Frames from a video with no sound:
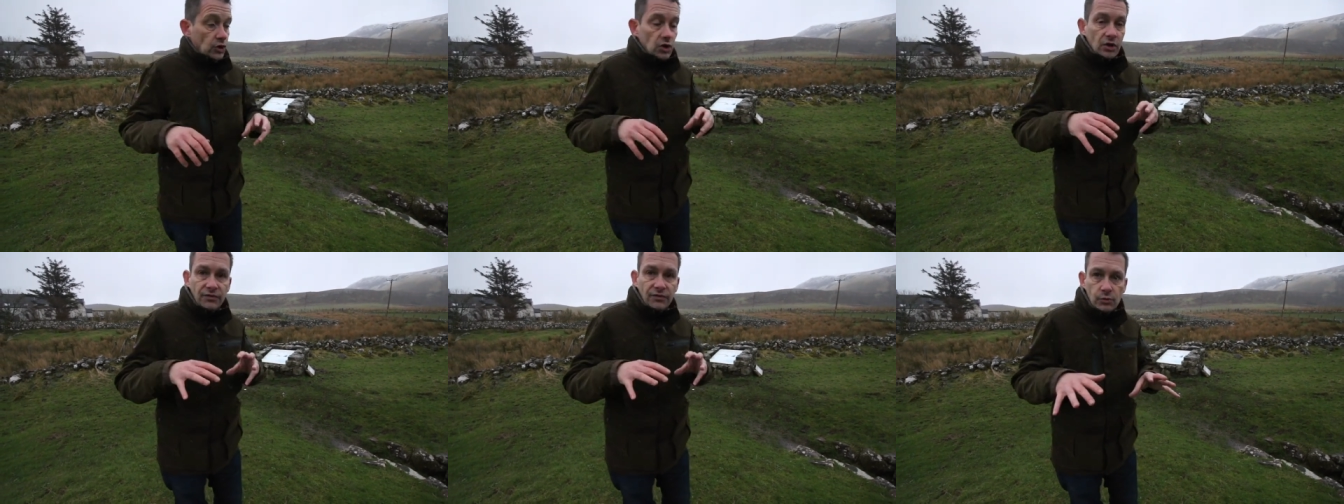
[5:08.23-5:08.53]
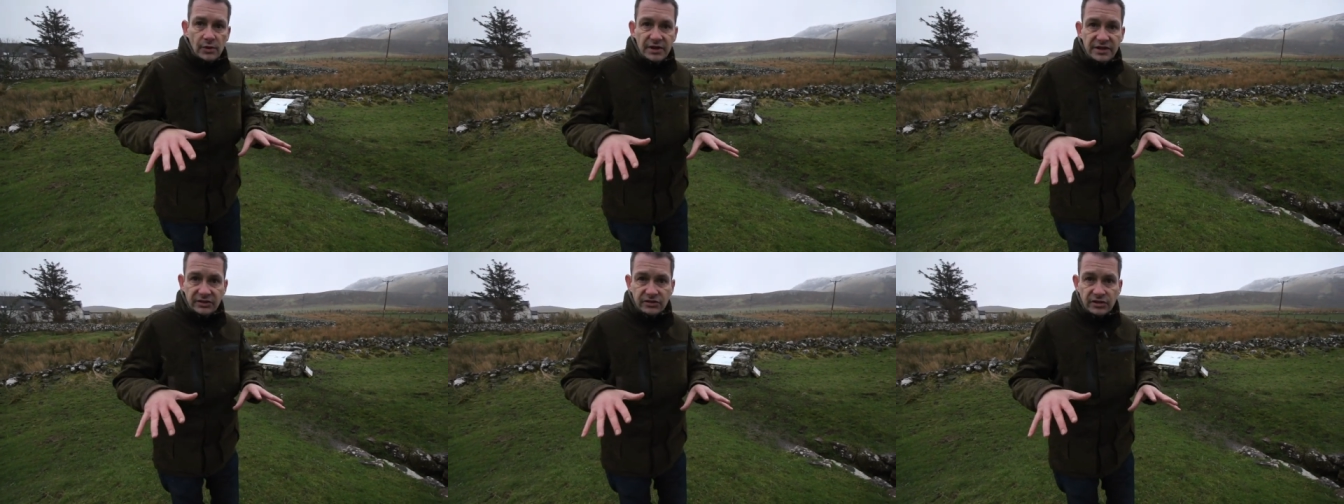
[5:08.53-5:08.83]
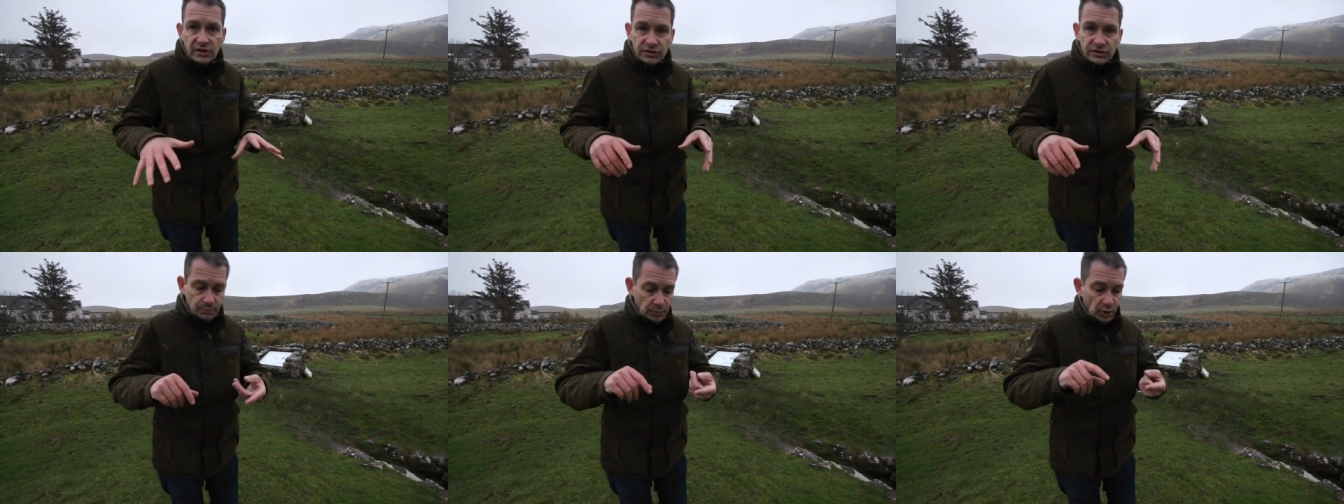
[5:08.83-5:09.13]
over
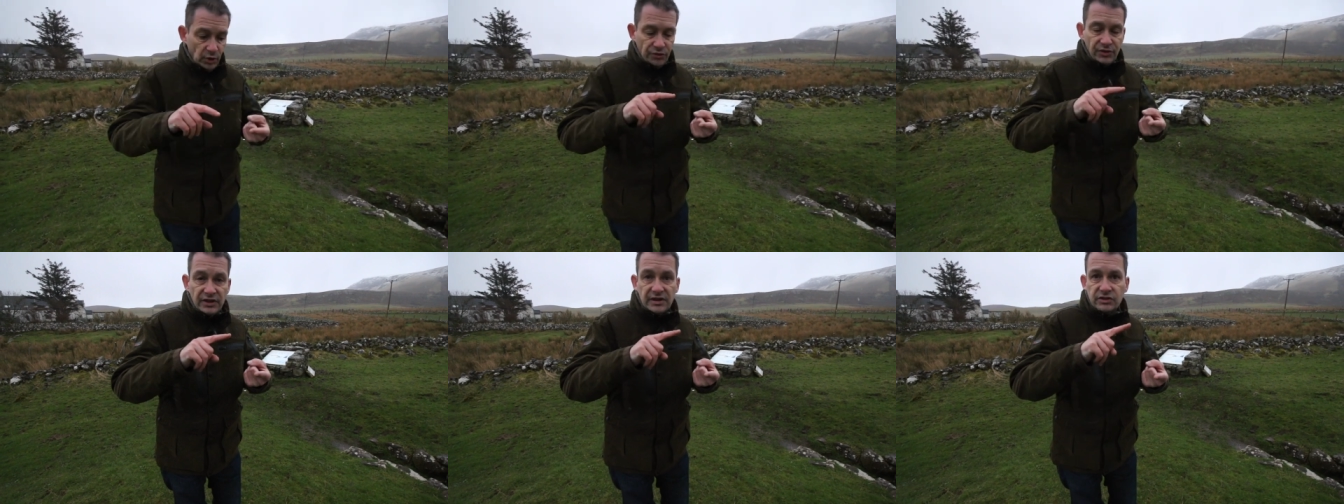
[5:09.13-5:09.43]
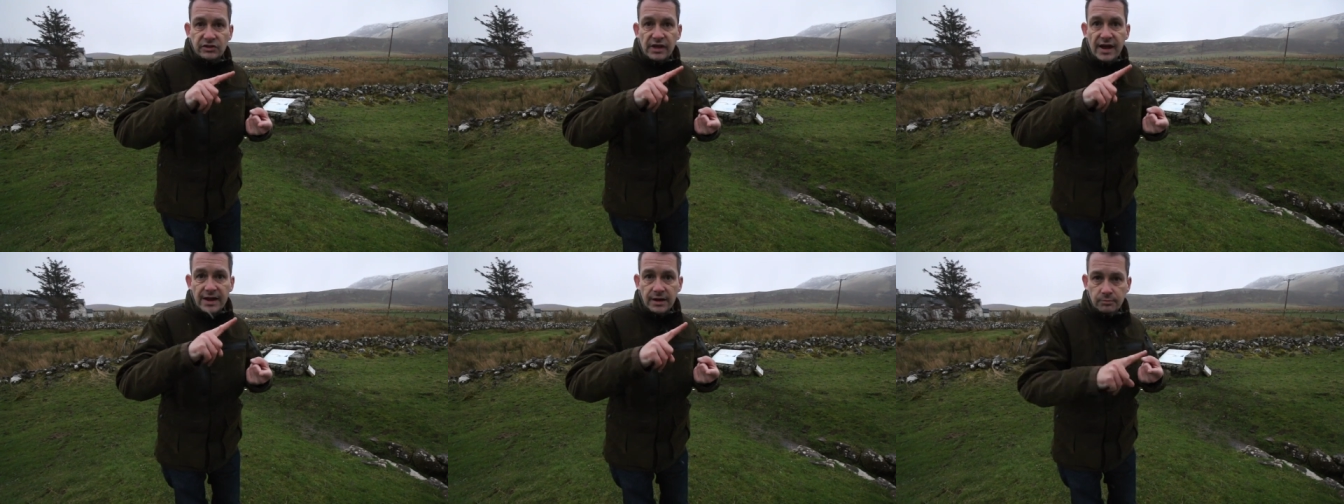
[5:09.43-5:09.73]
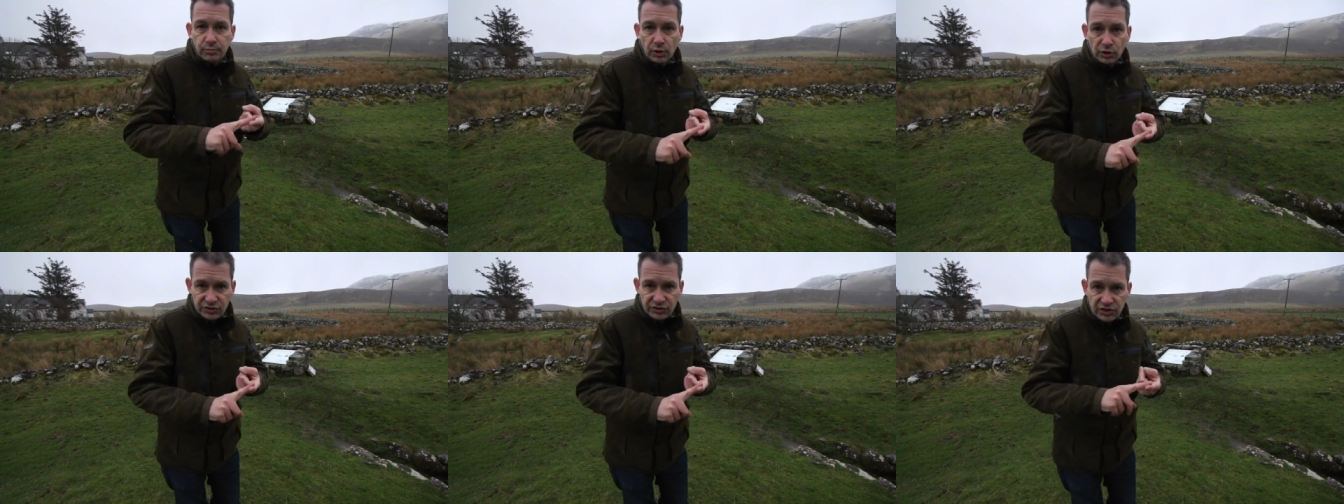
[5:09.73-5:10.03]
winter to put things
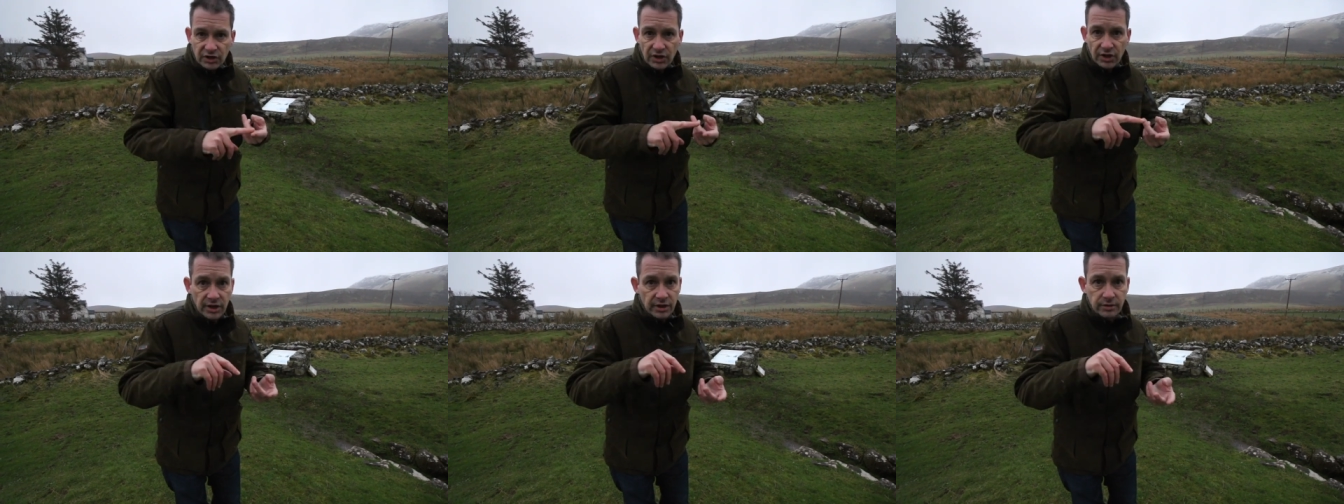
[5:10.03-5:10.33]
like butter